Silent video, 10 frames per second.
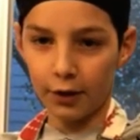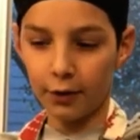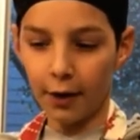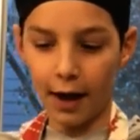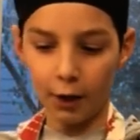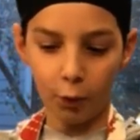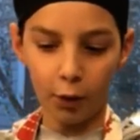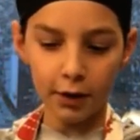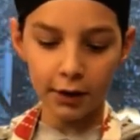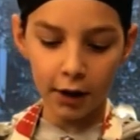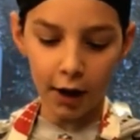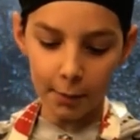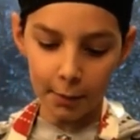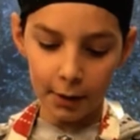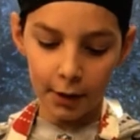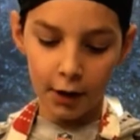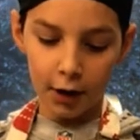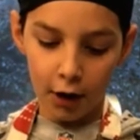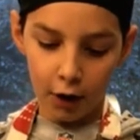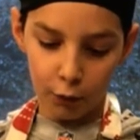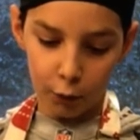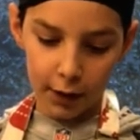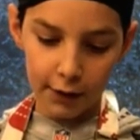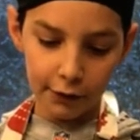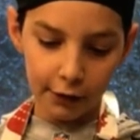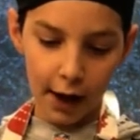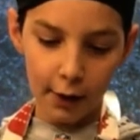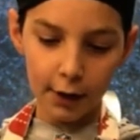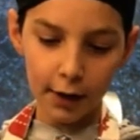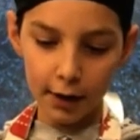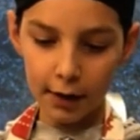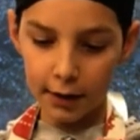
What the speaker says: 1 cup of whole wheat flour to that,